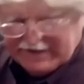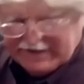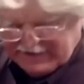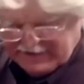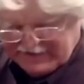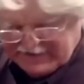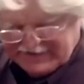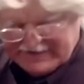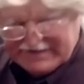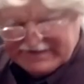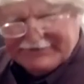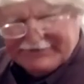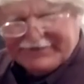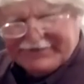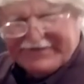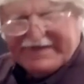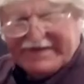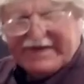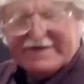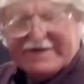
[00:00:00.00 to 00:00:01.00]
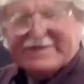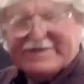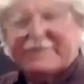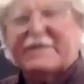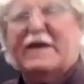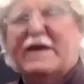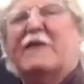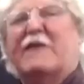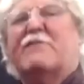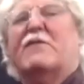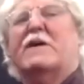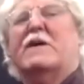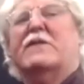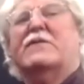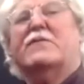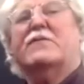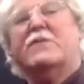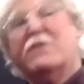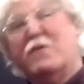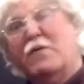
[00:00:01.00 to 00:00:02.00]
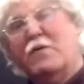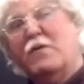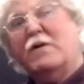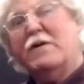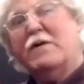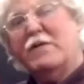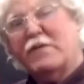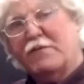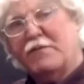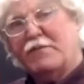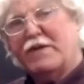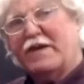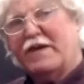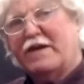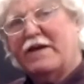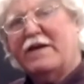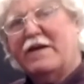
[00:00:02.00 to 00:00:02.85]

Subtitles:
is, and that's halfway through the B.